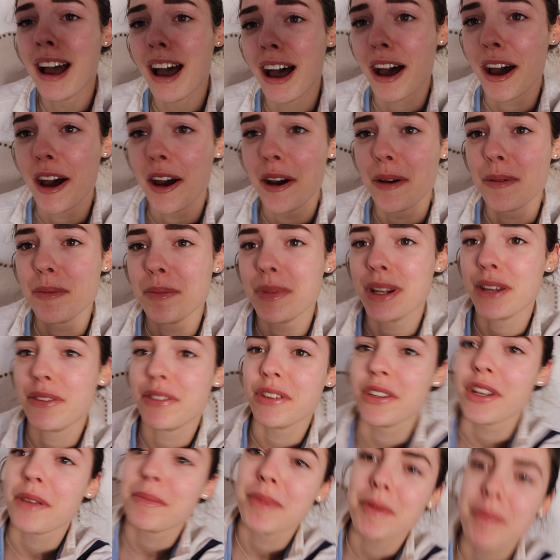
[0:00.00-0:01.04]
but if
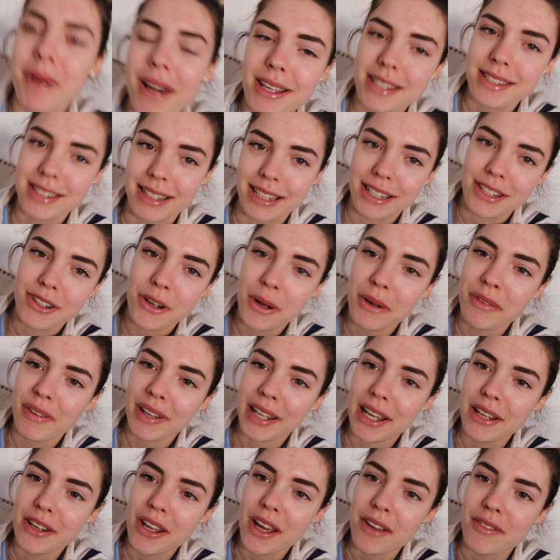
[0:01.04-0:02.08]
you know me personally, you know, if I
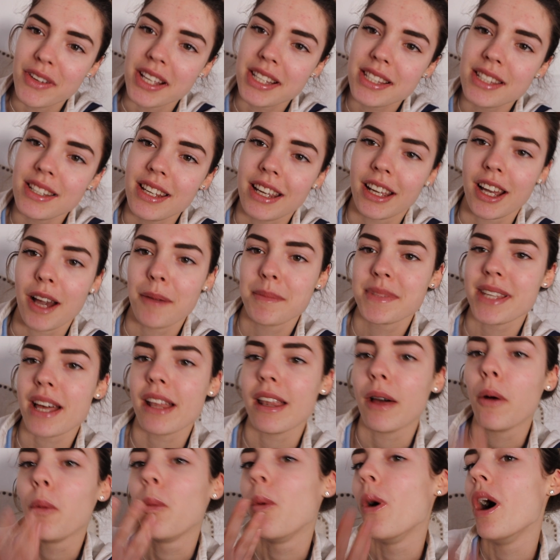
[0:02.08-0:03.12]
get nervous, it comes out
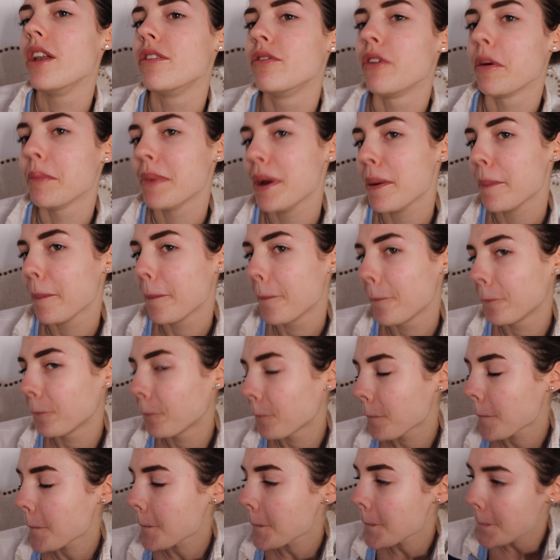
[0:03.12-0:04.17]
that word vomit.
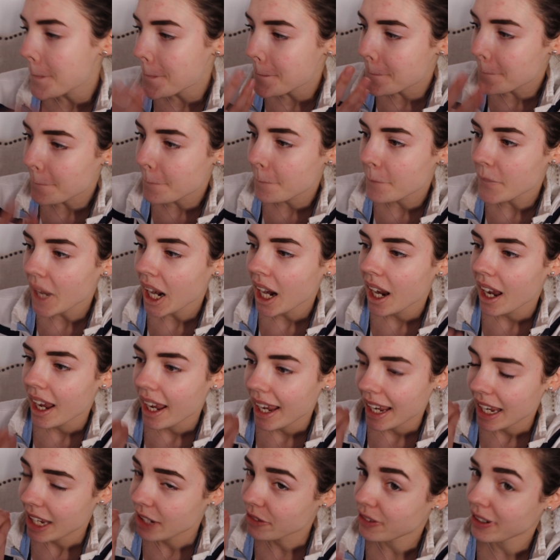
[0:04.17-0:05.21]

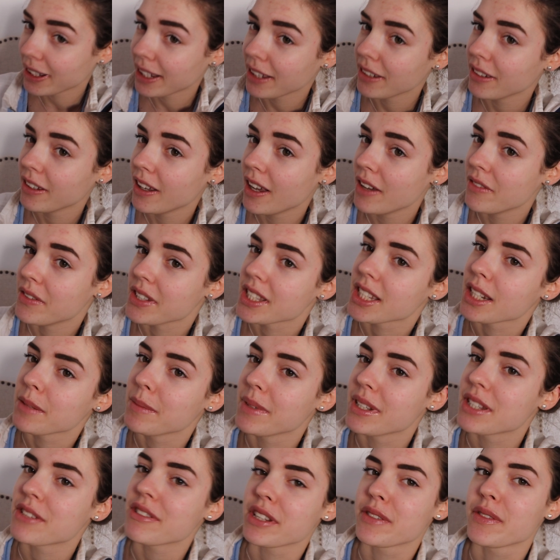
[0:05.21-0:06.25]
If I get nervous and I'm
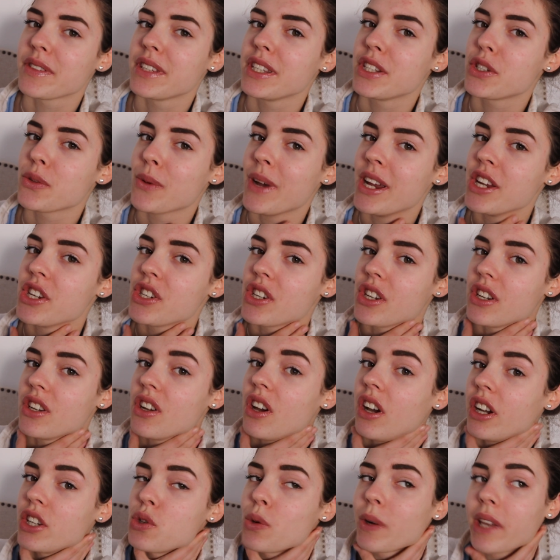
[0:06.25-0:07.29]
in a stressful situation,
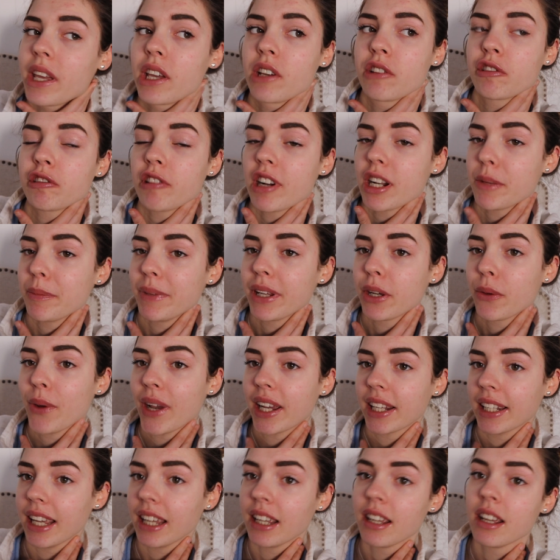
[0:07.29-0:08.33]
I talk incredibly
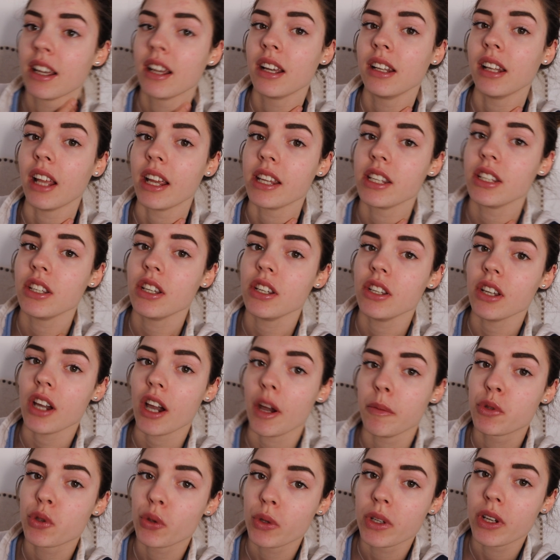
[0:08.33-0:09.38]
quickly. Like,
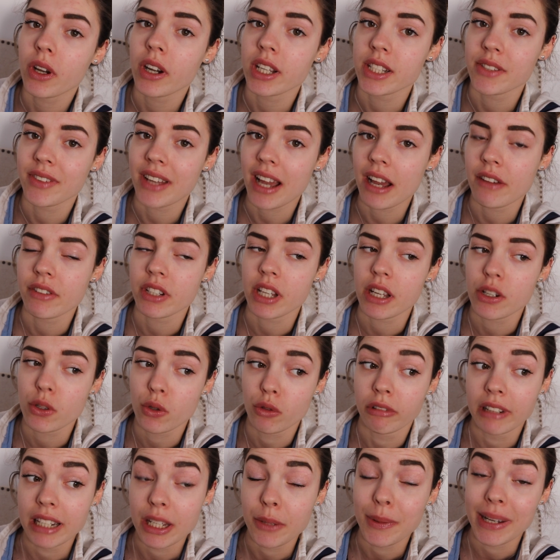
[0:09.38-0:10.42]
I'm sure you guys have gathered I talk
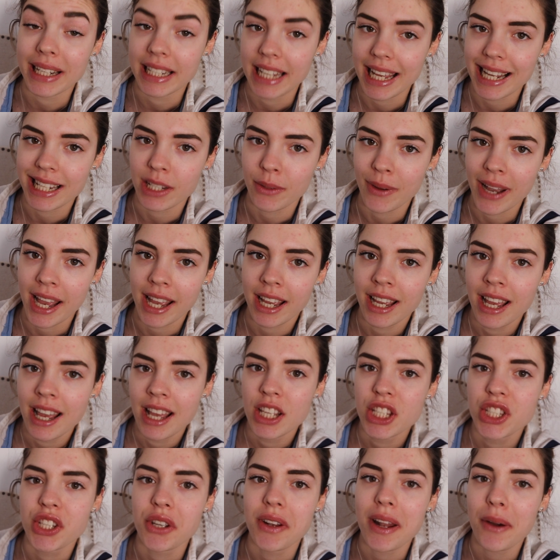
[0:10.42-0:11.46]
really quickly anyway.
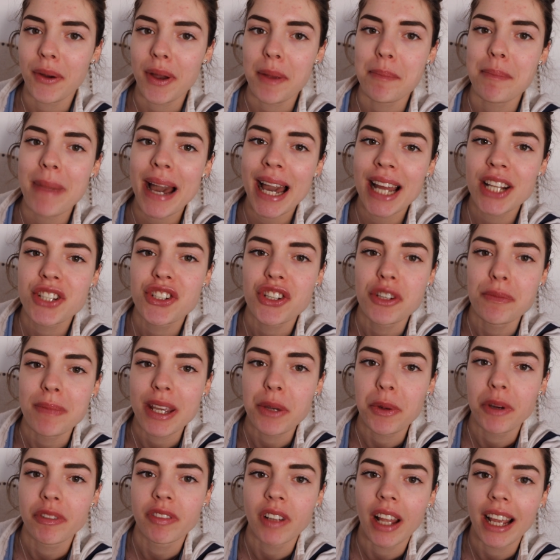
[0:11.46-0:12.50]
So now imagine me
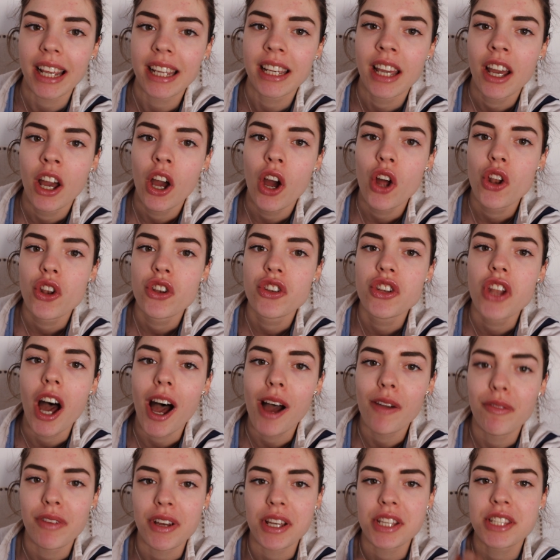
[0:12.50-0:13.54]
with, like,
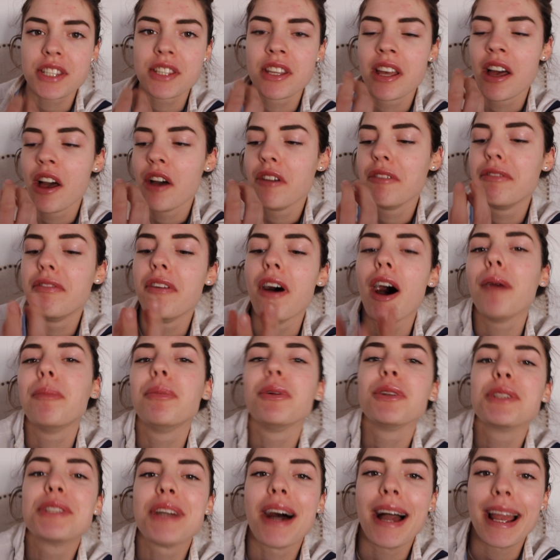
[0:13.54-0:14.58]
nervous
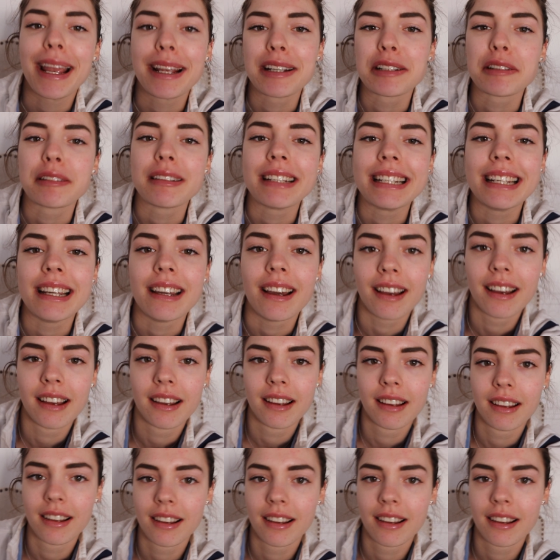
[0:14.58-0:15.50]
verbal diarrhea.